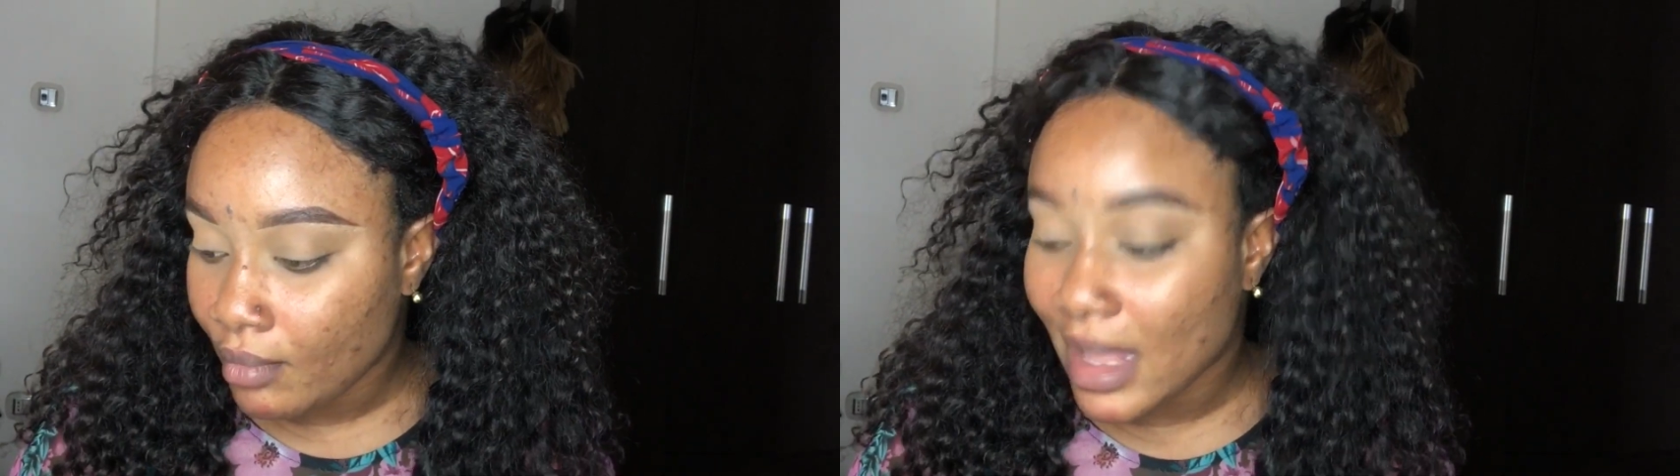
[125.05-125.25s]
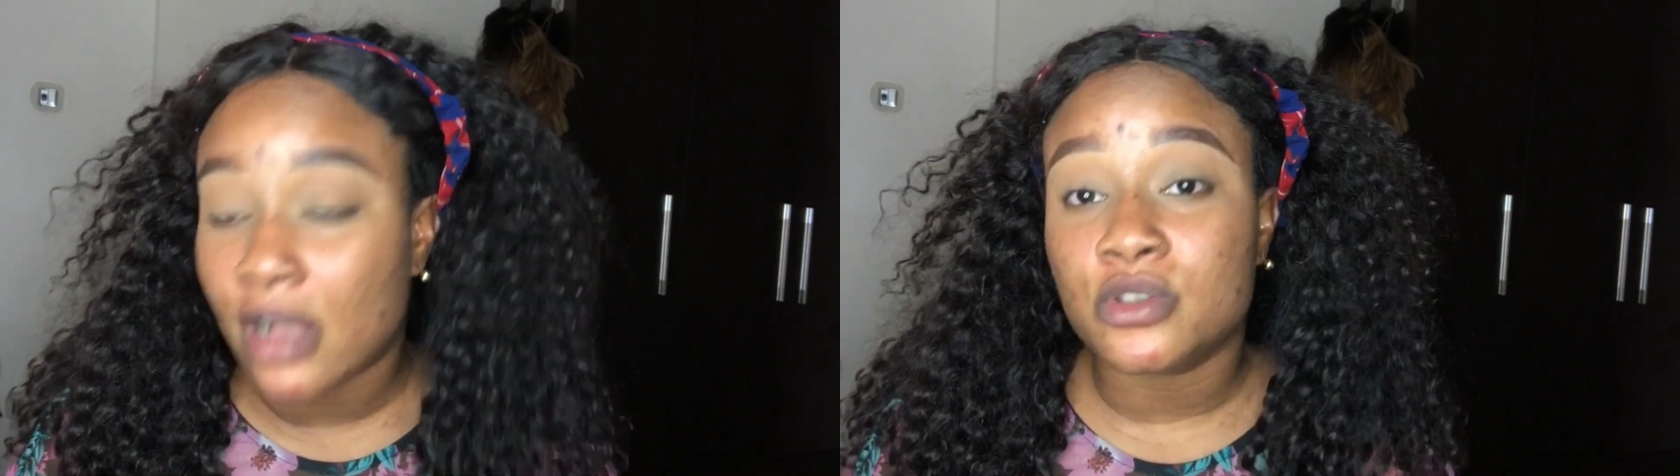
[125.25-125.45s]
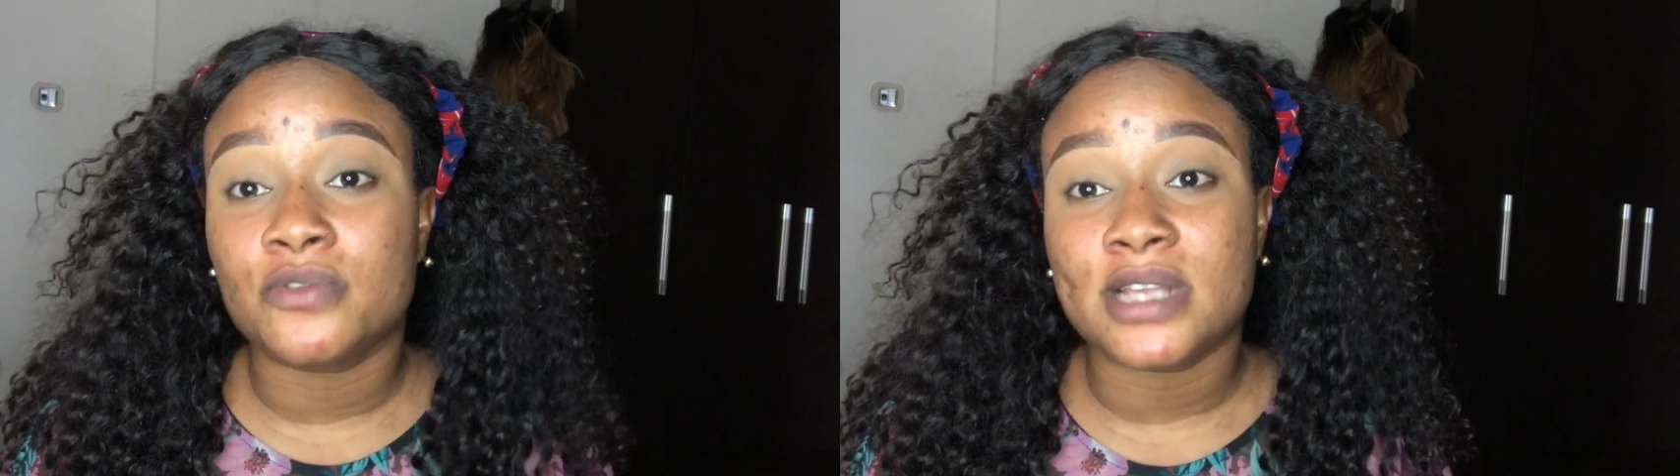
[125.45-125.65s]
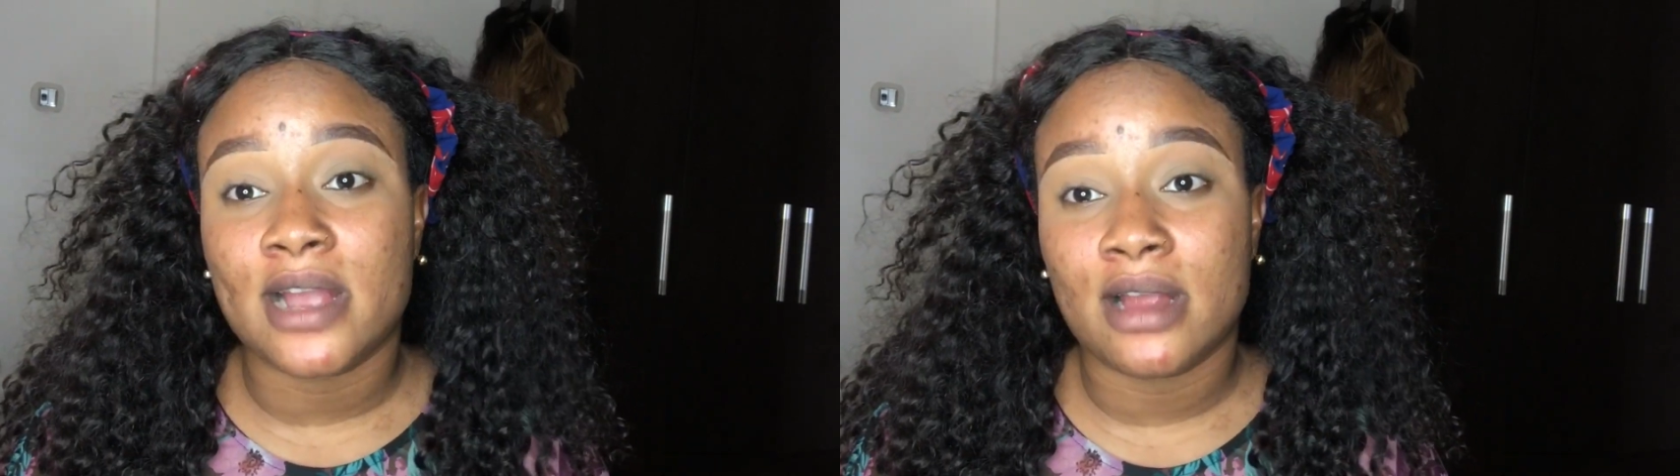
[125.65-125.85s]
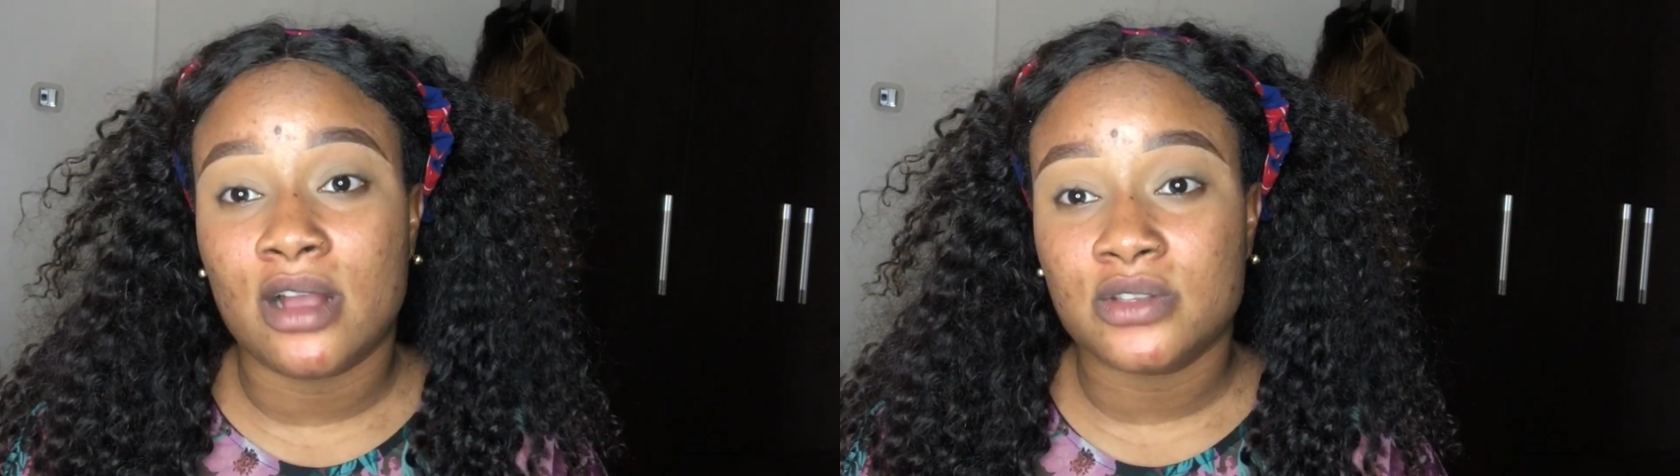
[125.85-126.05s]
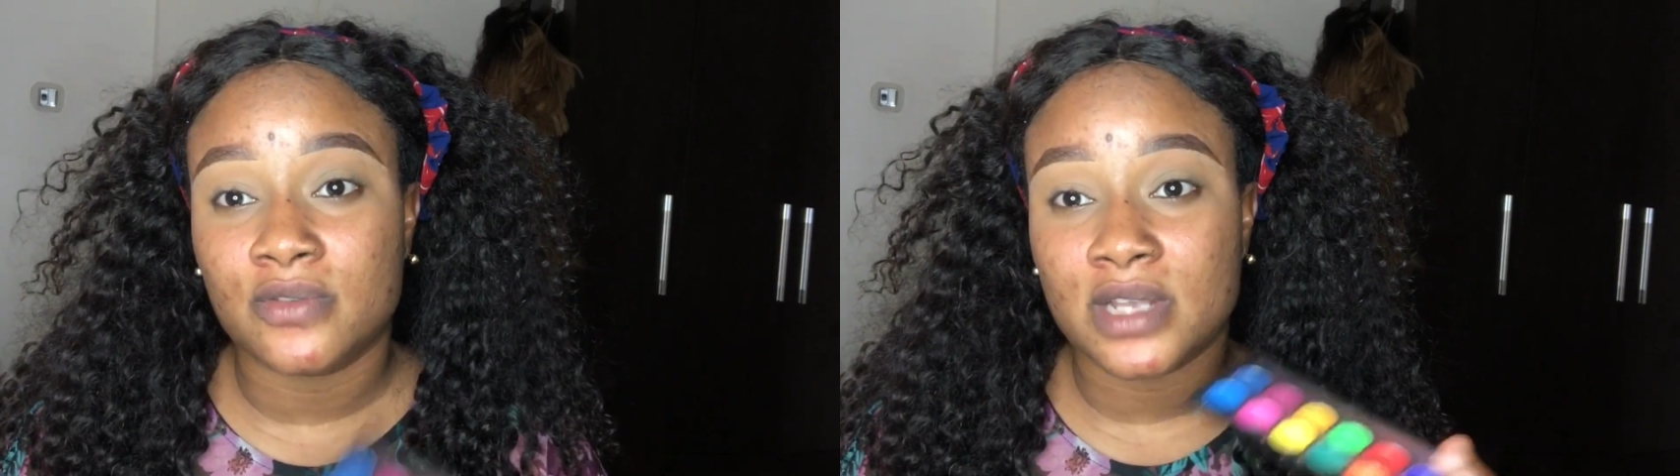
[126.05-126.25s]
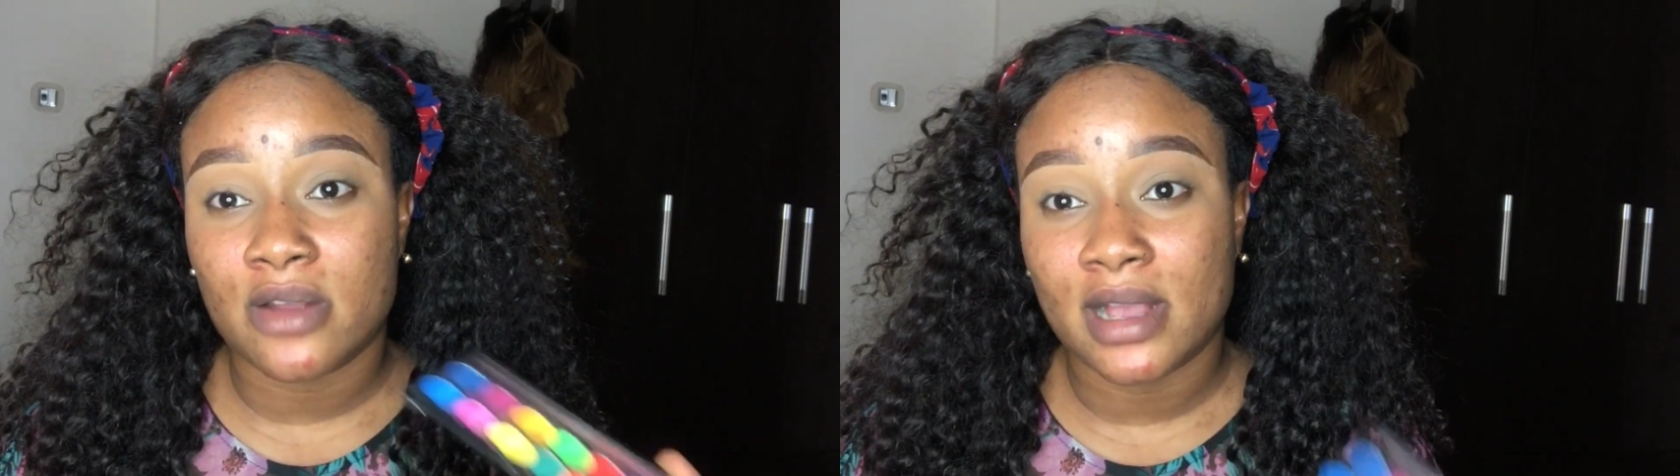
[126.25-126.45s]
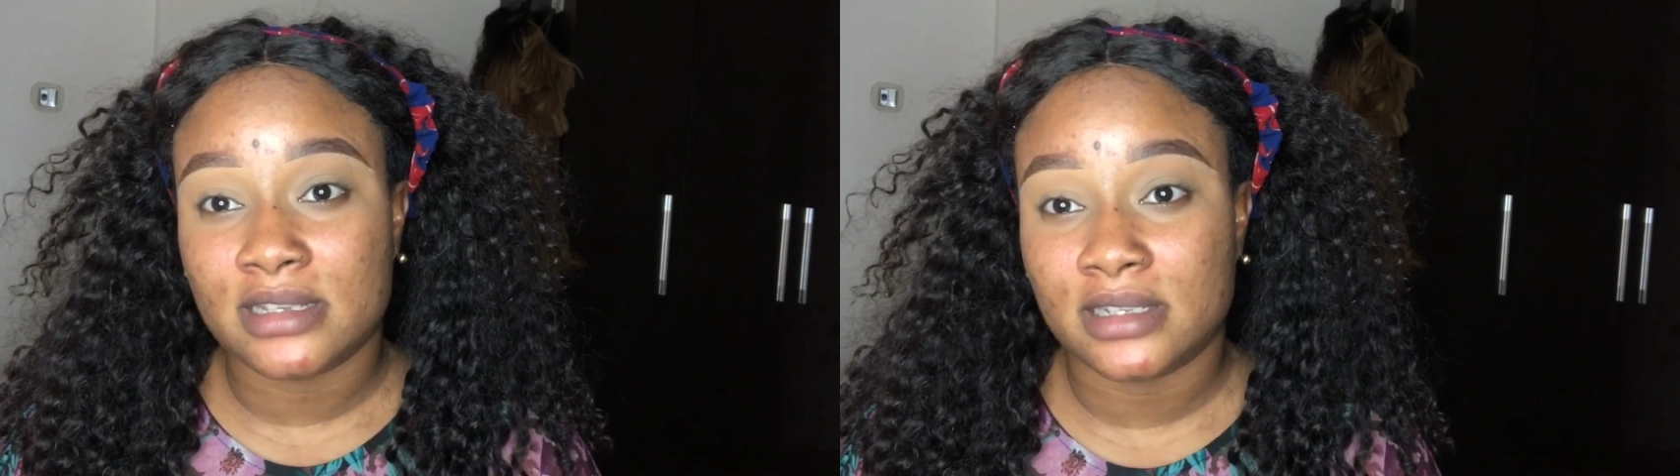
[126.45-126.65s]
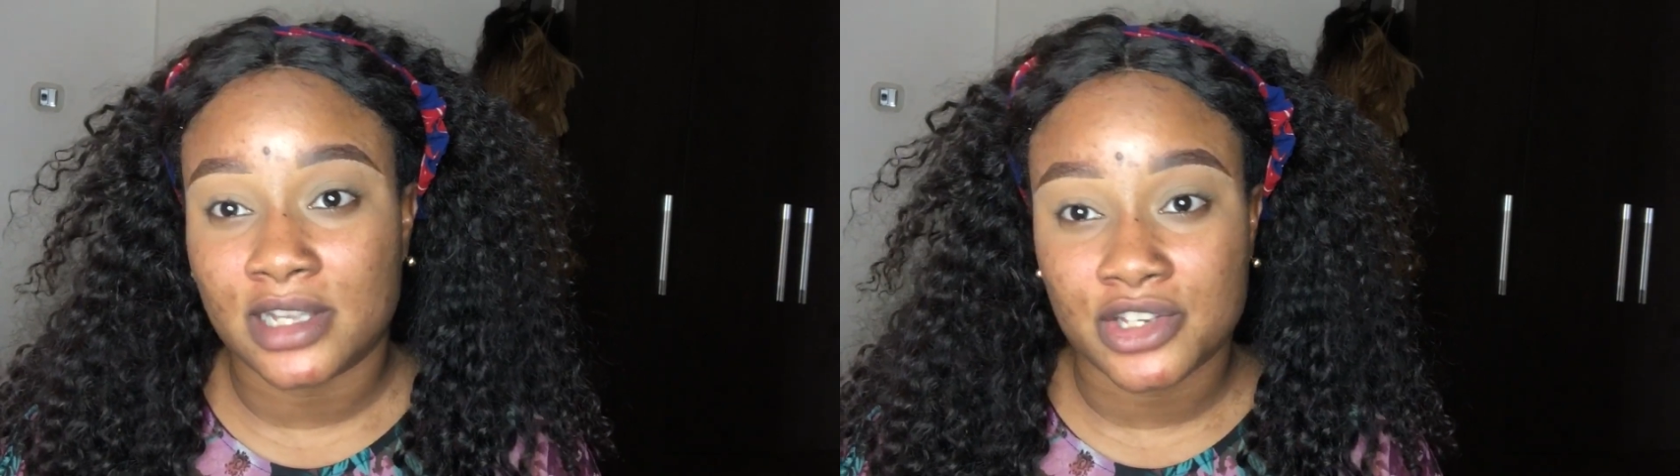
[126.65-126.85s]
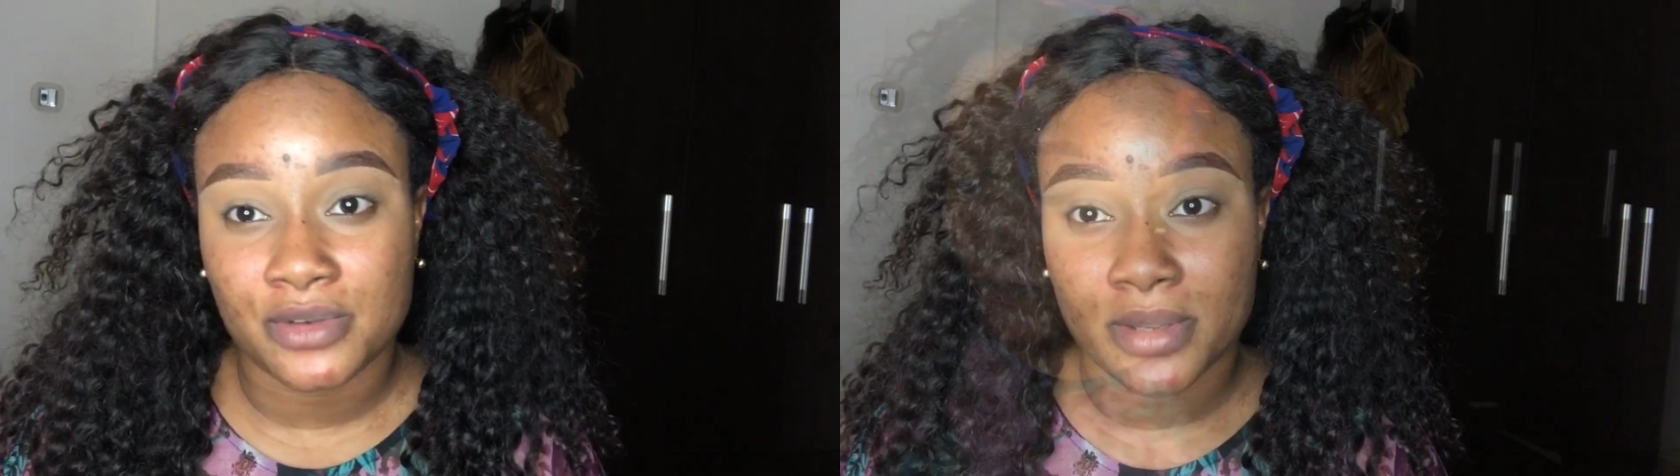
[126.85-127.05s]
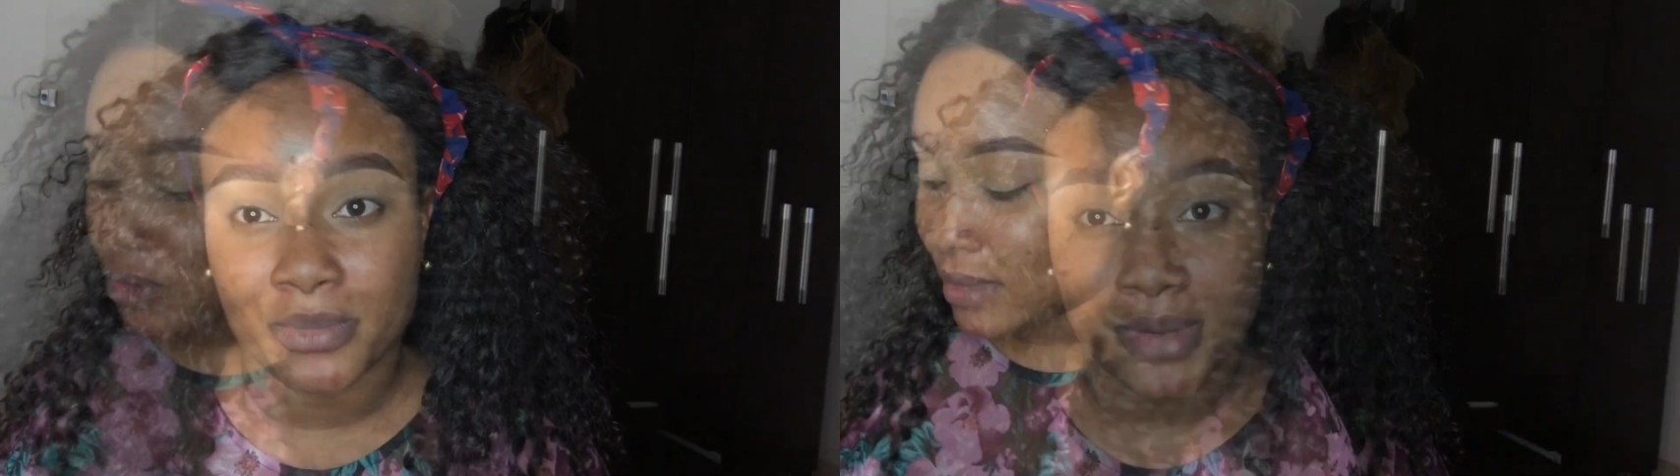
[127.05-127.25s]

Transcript: House of Tara. House of Tara is a Nigerian to